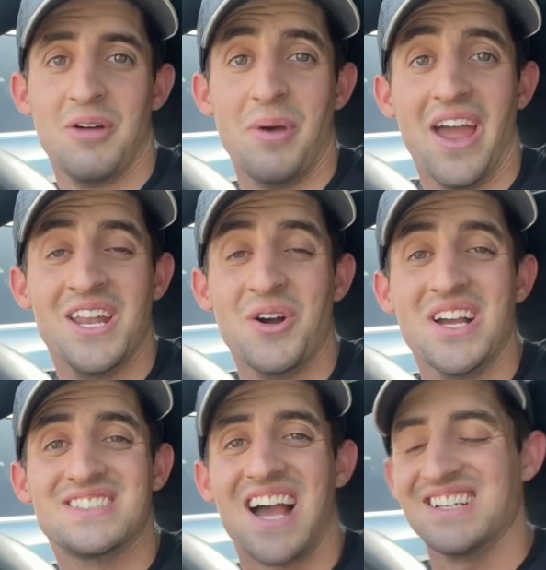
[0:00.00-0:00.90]
But
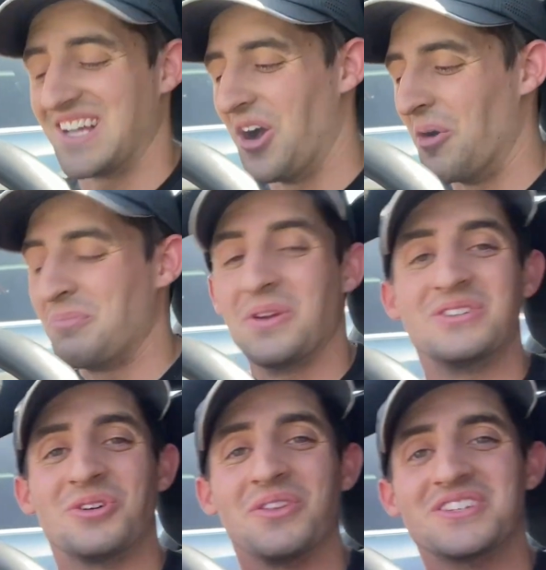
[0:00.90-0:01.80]
anyways, guys, I hope you
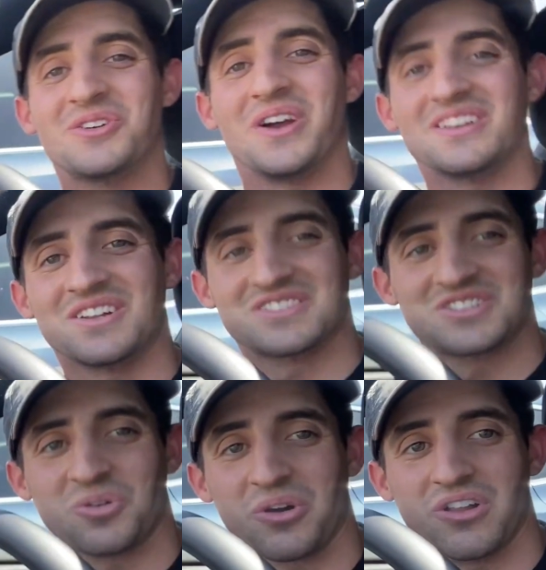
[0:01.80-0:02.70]
enjoyed this quick little
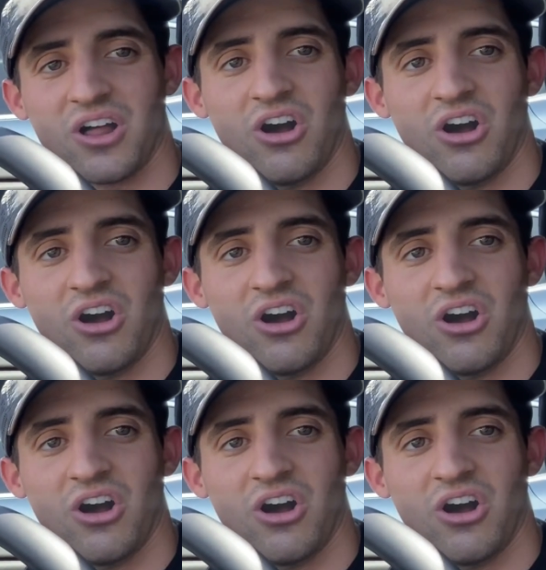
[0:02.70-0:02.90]
tutorial.